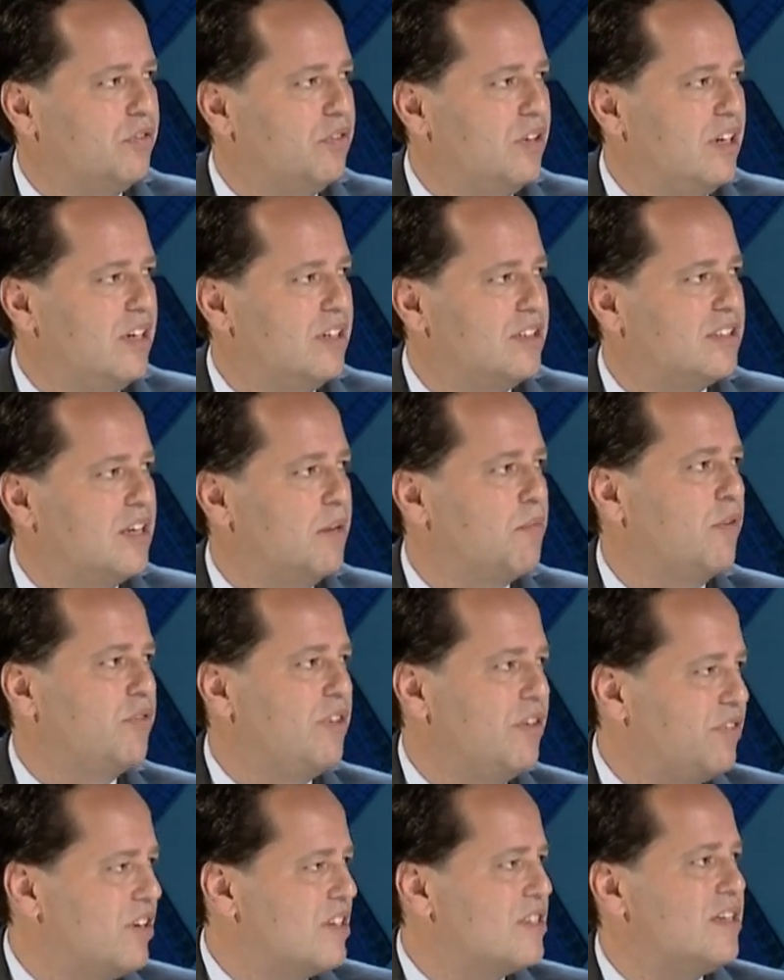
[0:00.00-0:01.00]
some of the
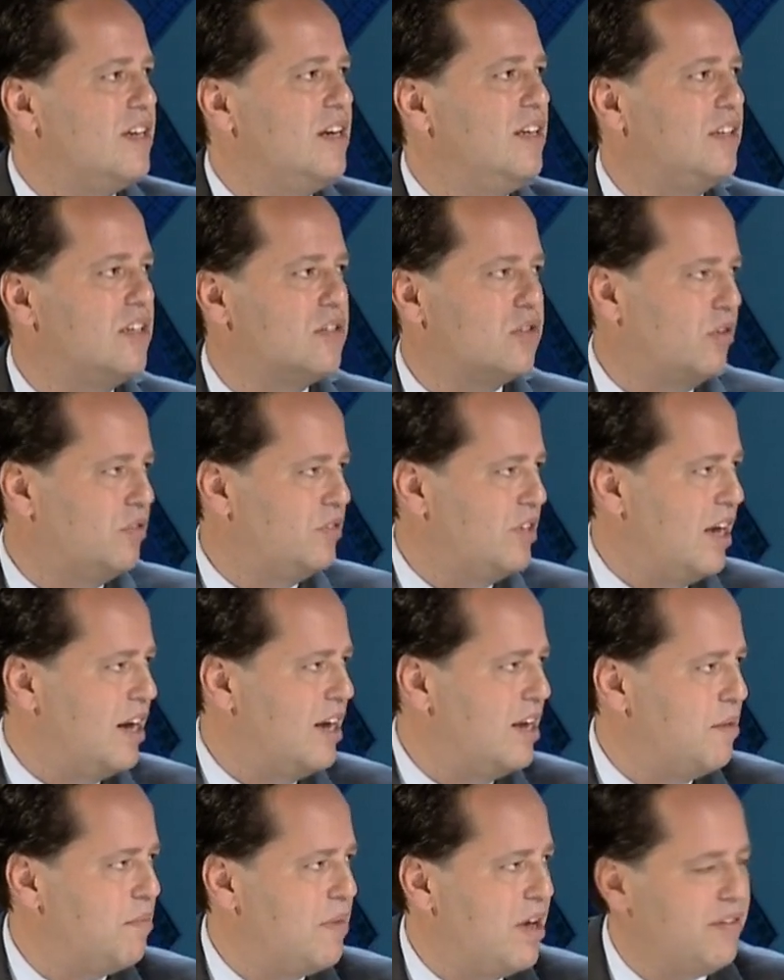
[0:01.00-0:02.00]
facilities of the
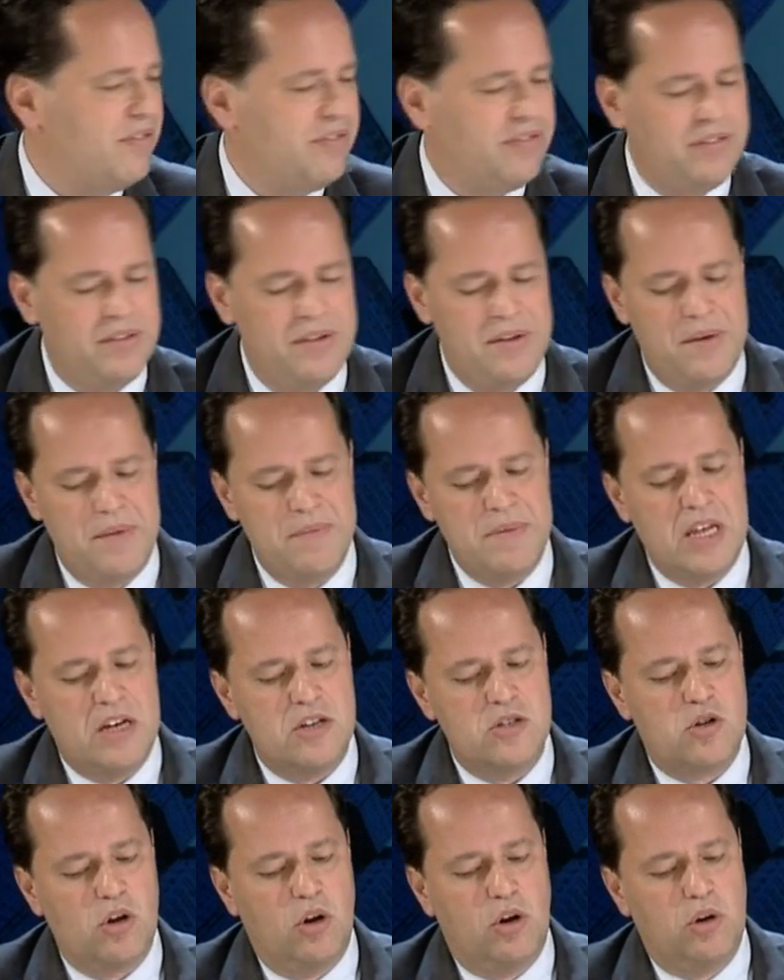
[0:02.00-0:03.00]
IMF.
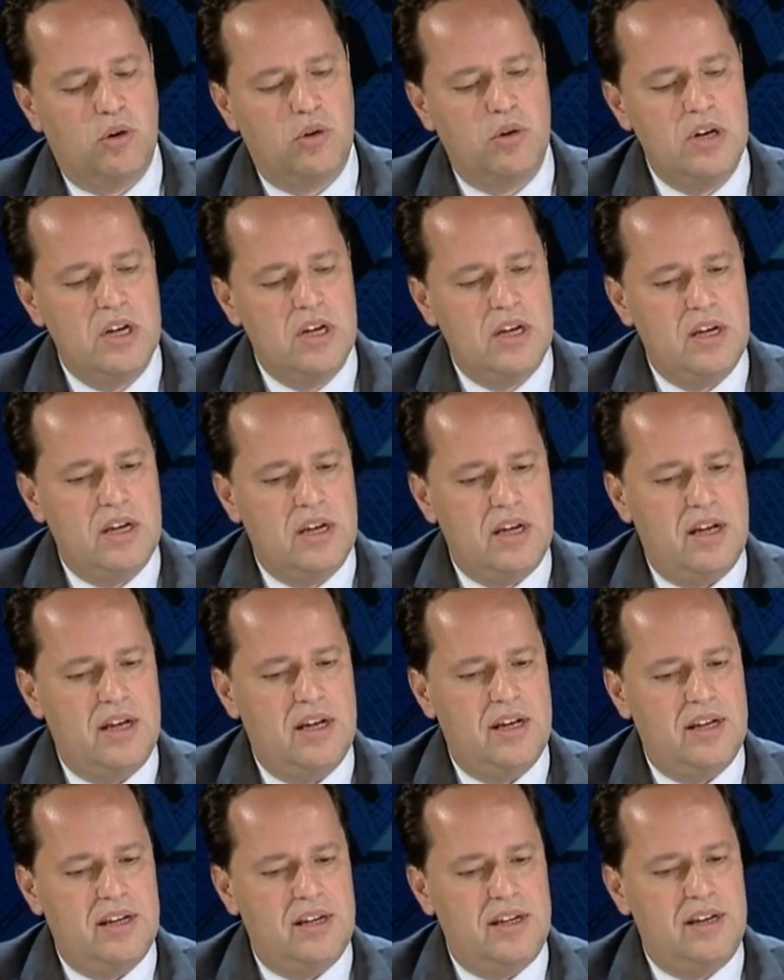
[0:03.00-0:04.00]
So
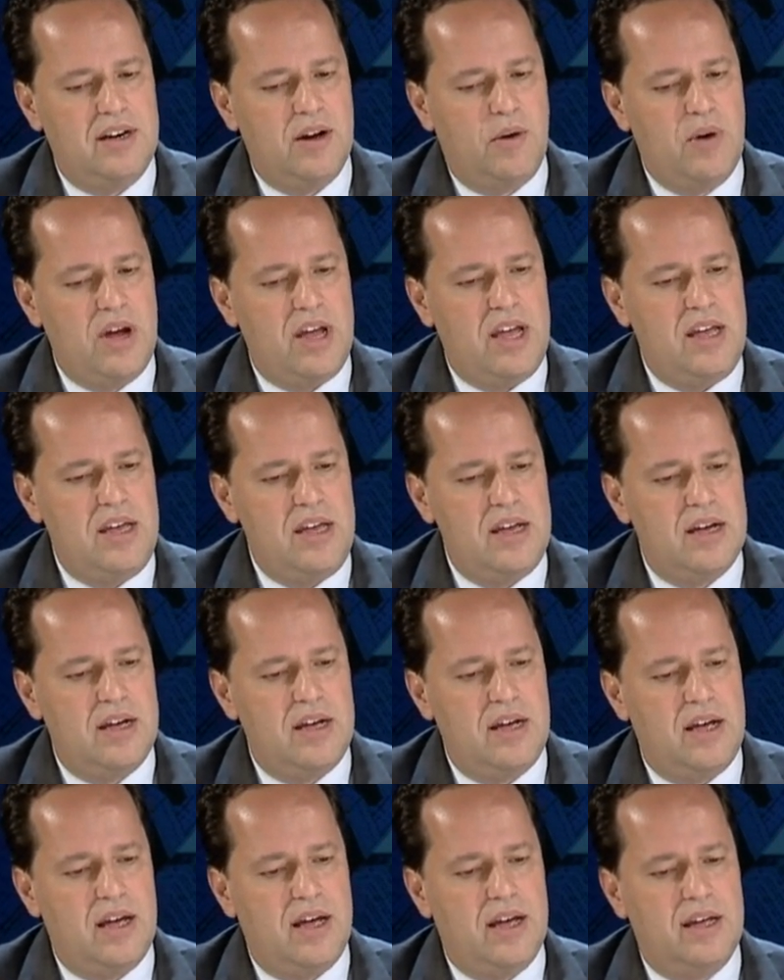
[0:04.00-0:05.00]
in a way,
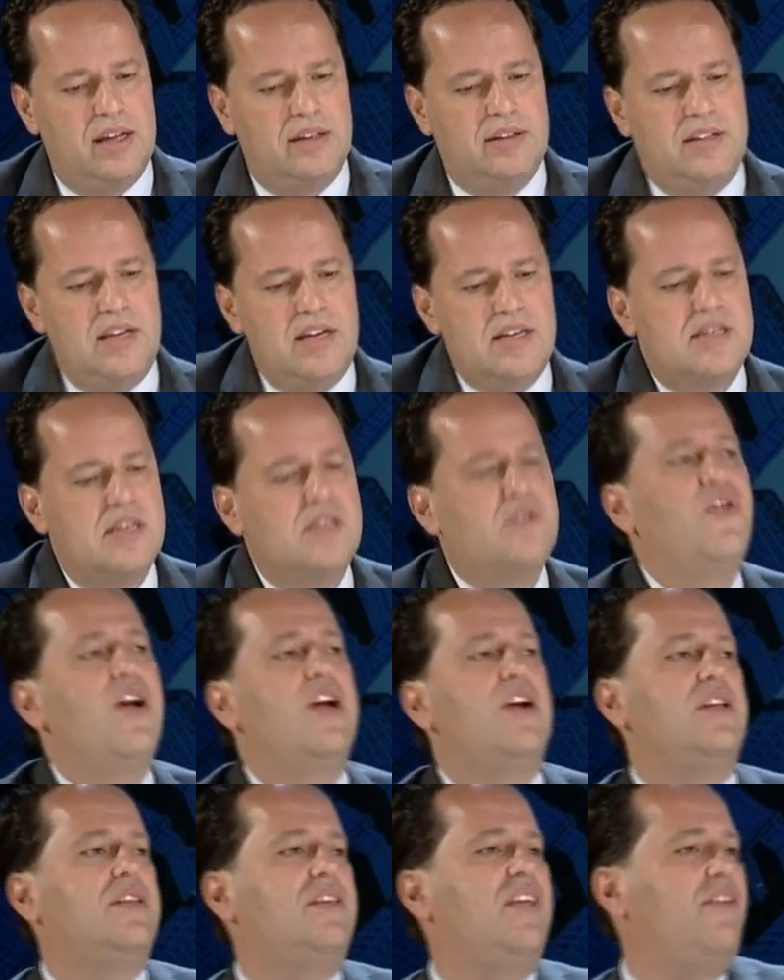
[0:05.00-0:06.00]
this is
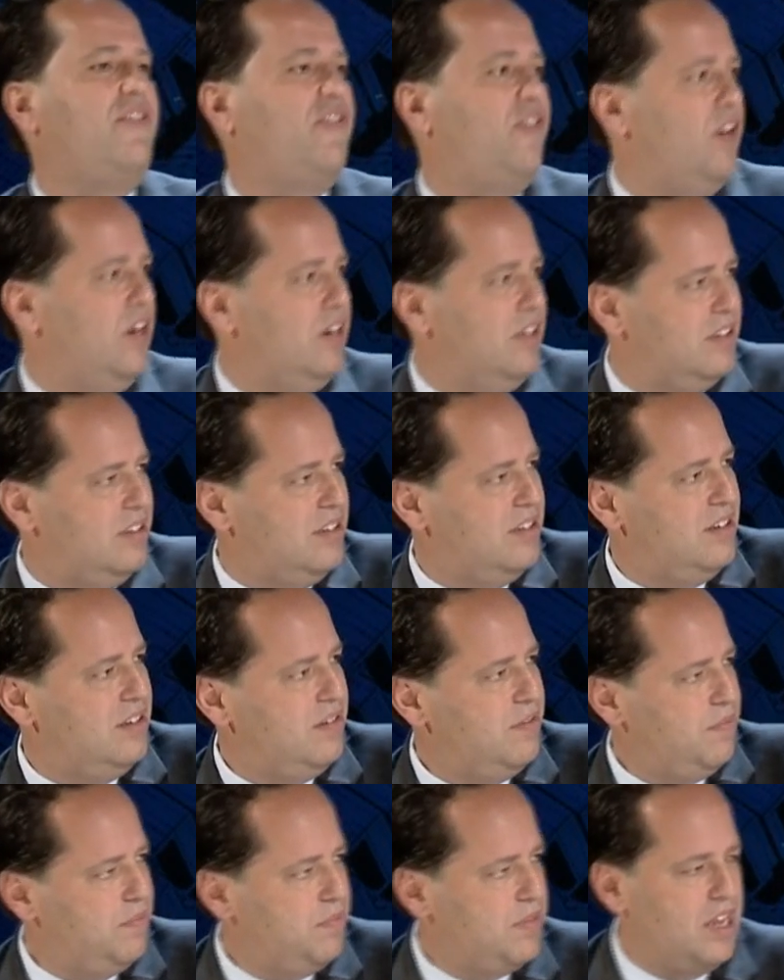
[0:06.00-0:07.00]
very different.
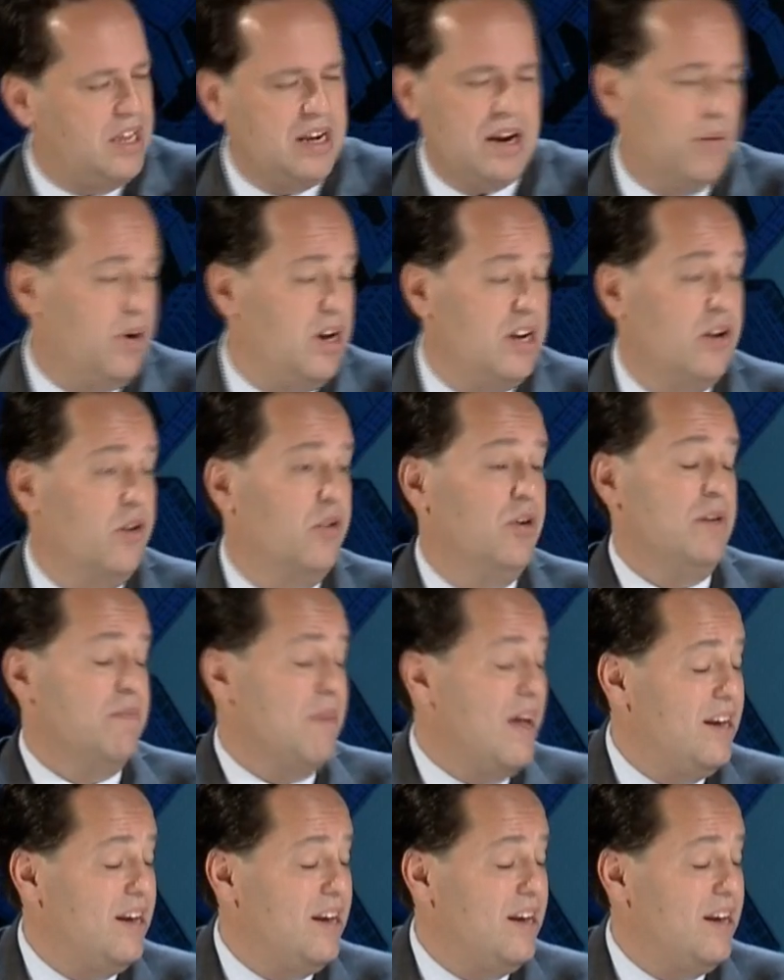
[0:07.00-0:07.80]
In a way, no, in many